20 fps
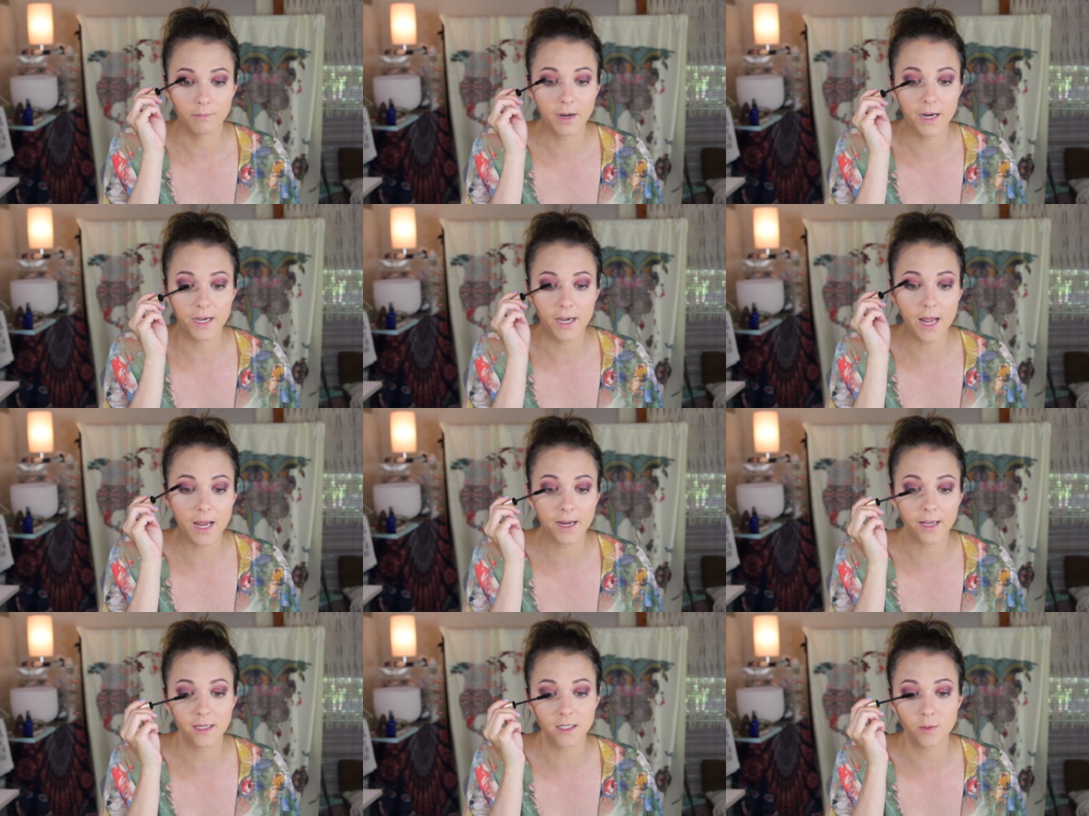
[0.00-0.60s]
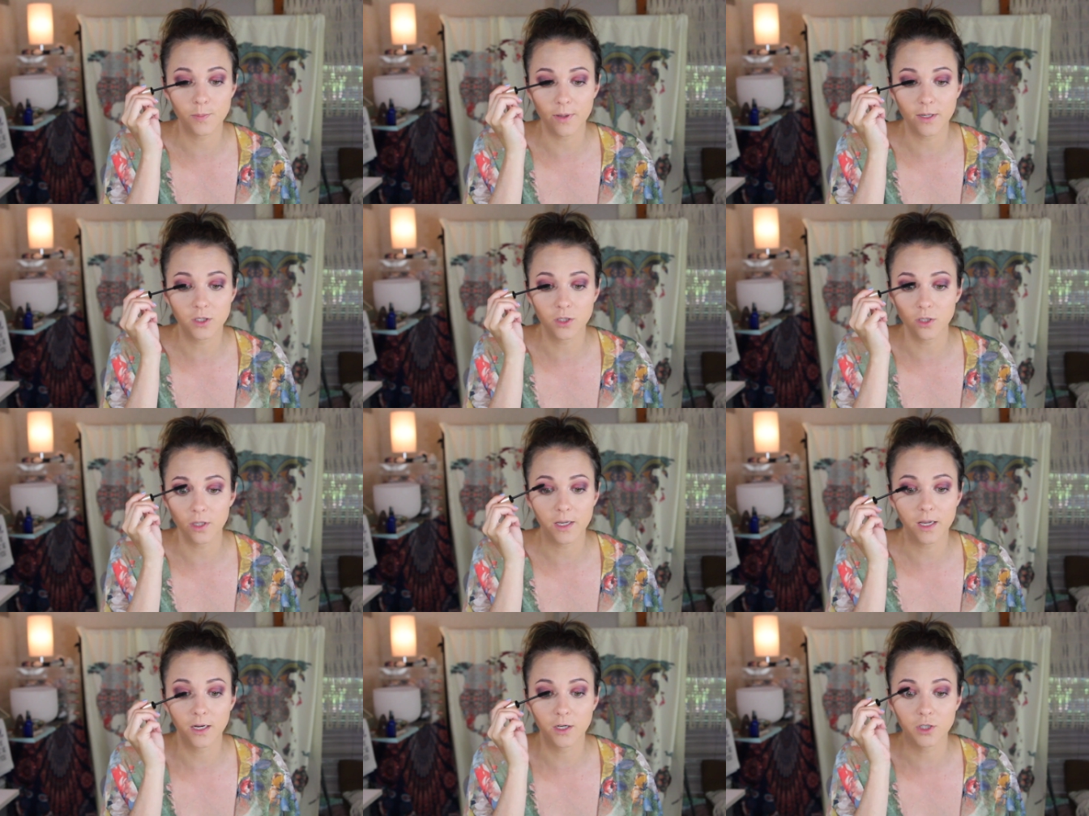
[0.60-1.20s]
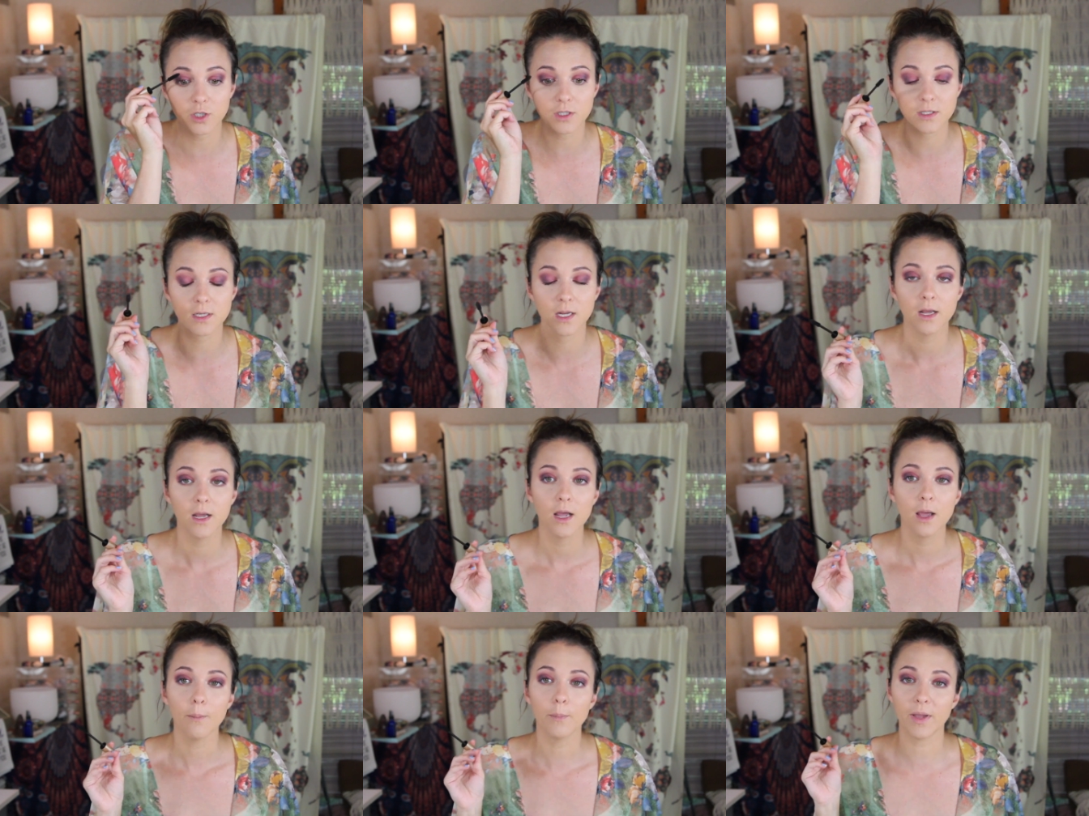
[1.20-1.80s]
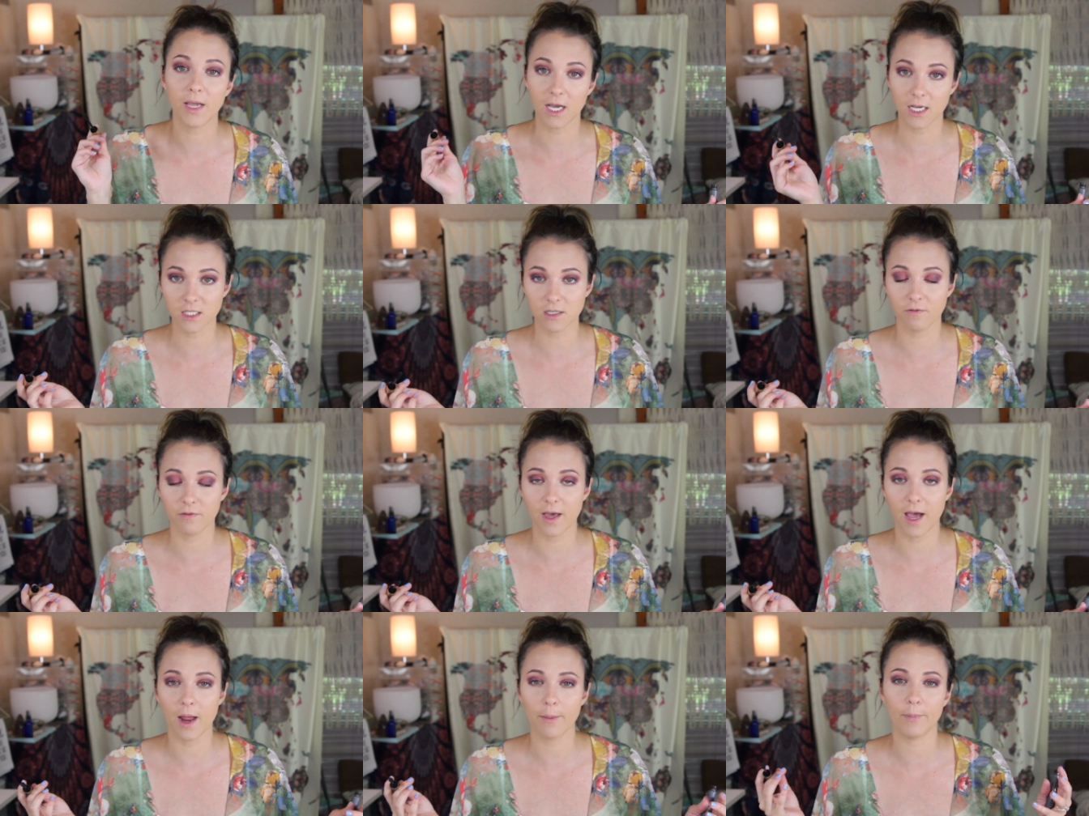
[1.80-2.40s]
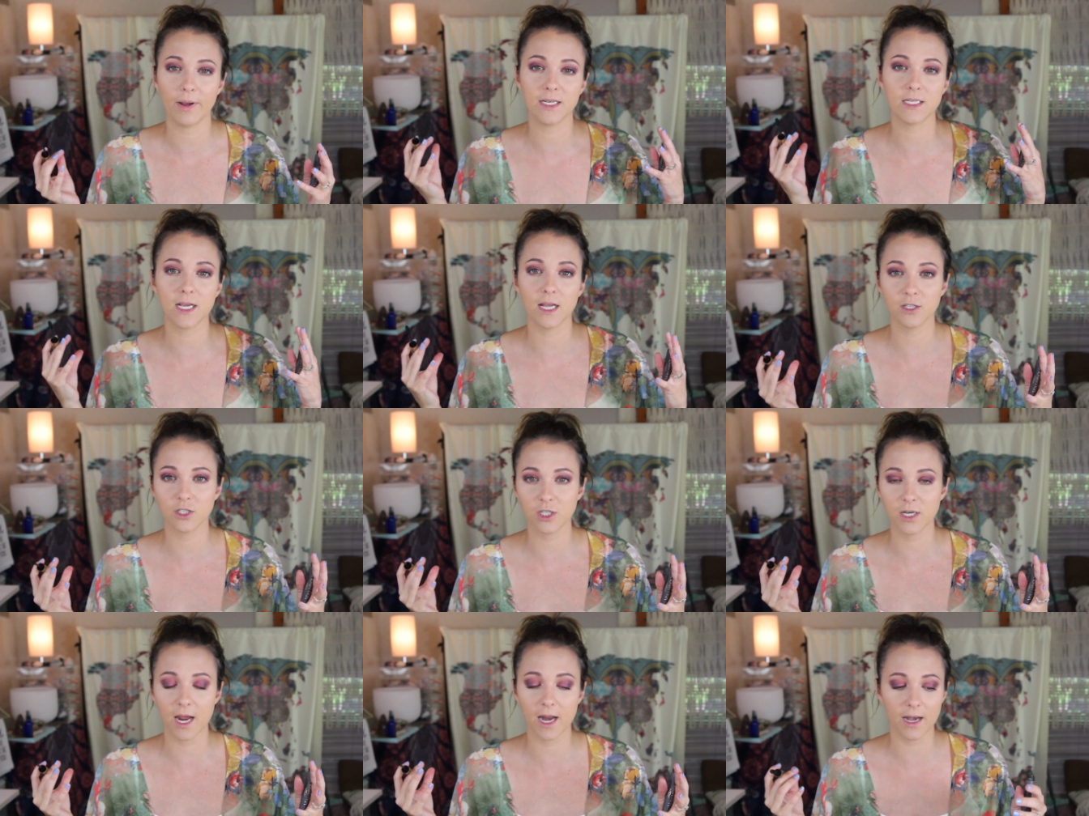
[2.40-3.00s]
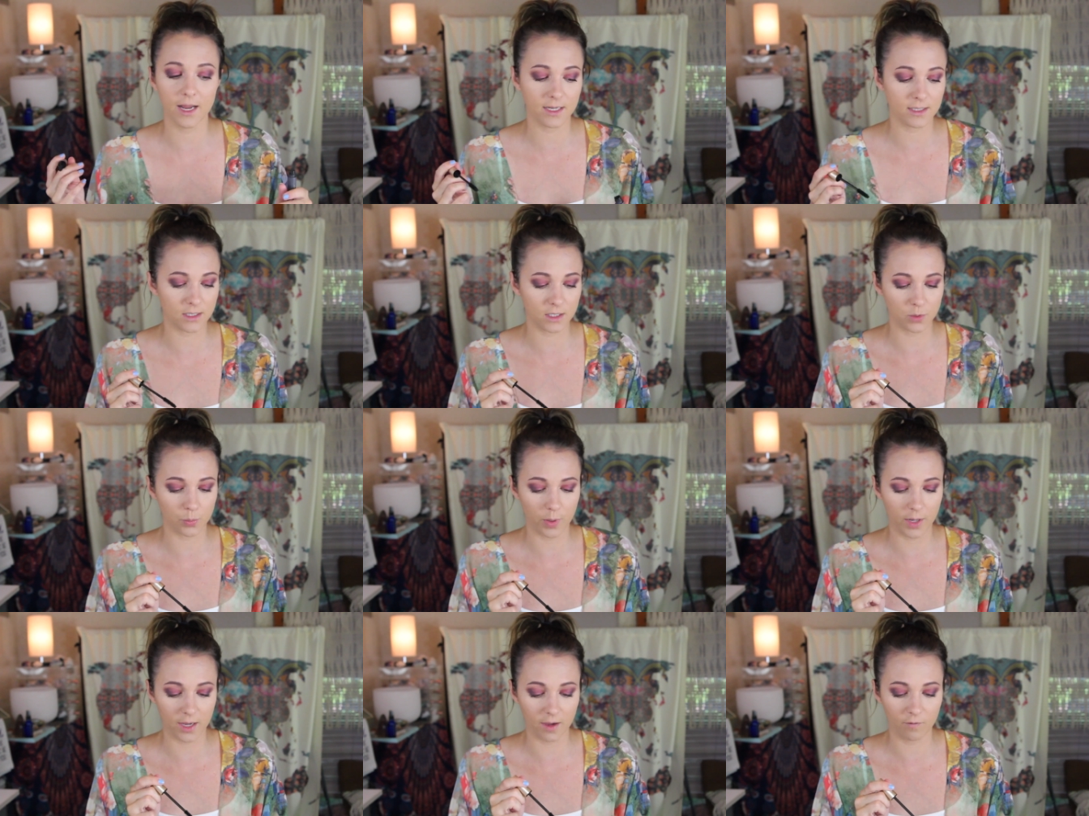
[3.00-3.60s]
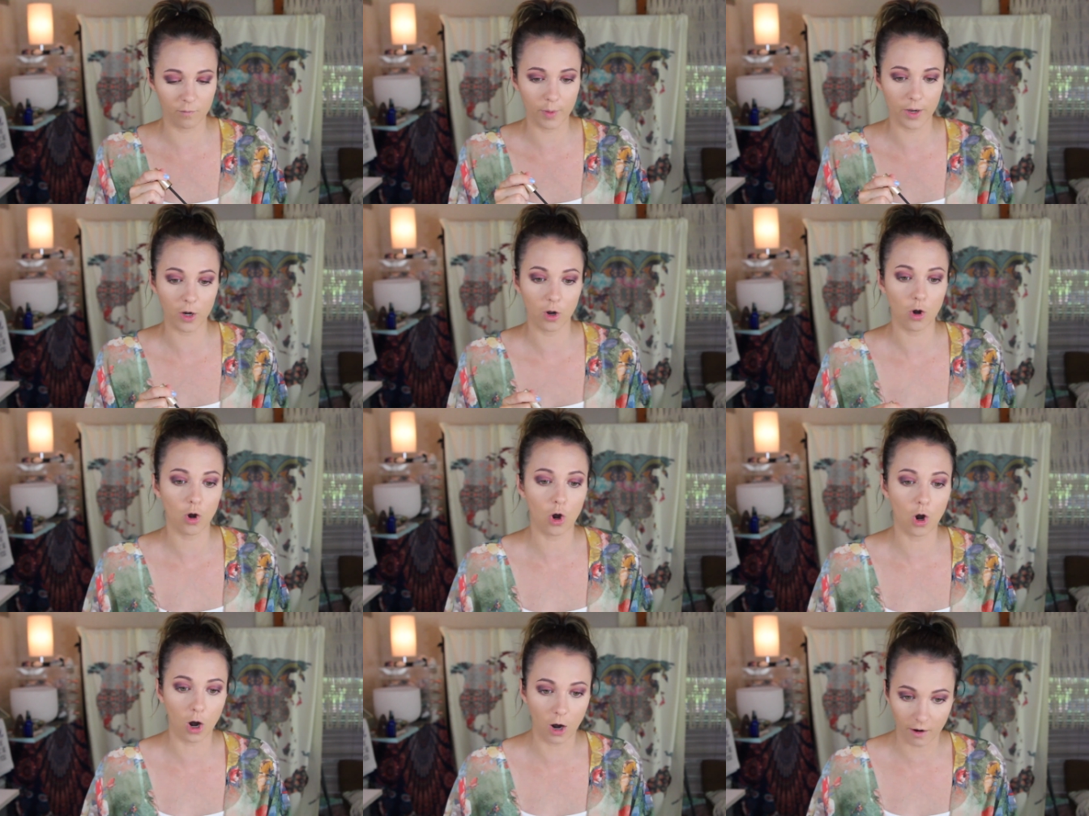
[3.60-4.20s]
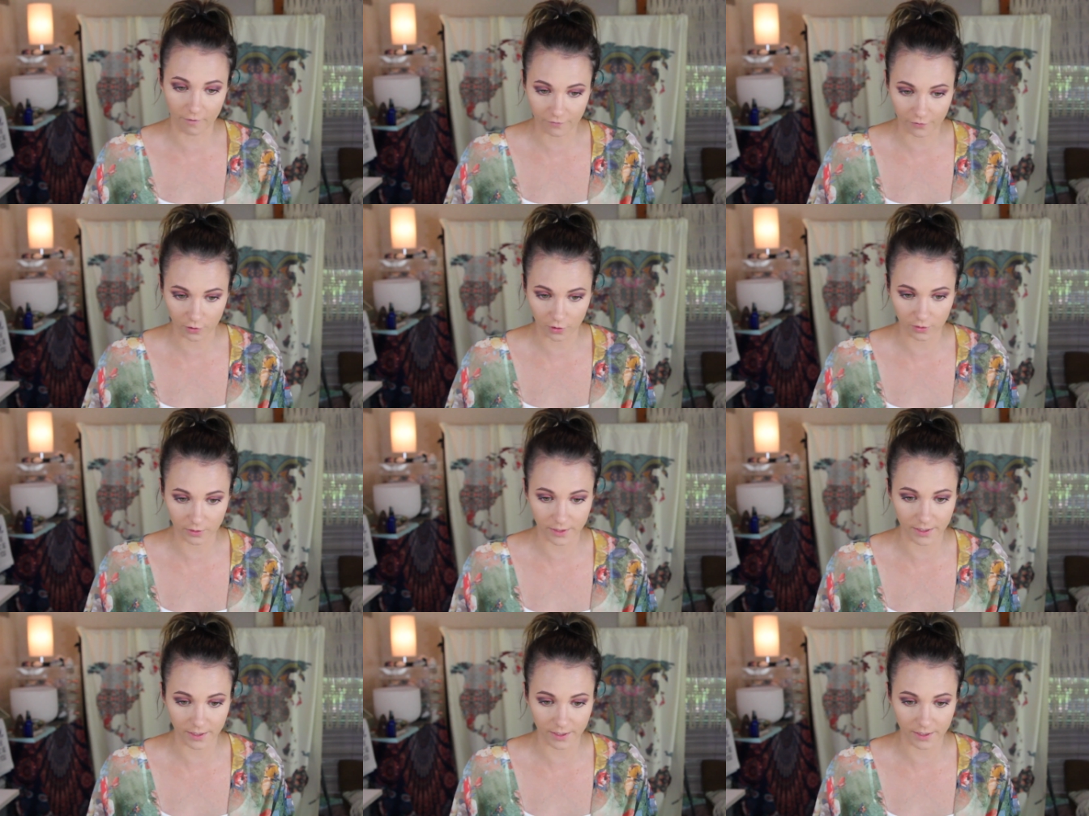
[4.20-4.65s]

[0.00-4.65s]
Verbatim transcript: my neck especially, and just because of that, my tension headaches this week have been awful.